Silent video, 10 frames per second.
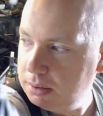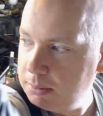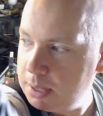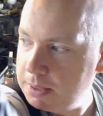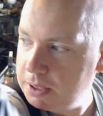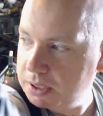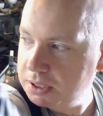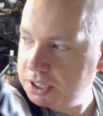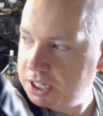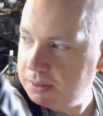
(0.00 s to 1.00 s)
Maybe you can
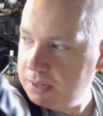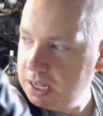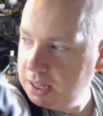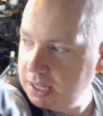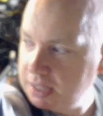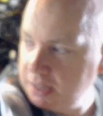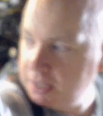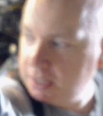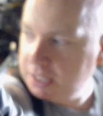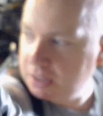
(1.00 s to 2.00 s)
see it. Like a
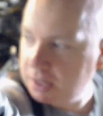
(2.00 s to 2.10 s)
little gear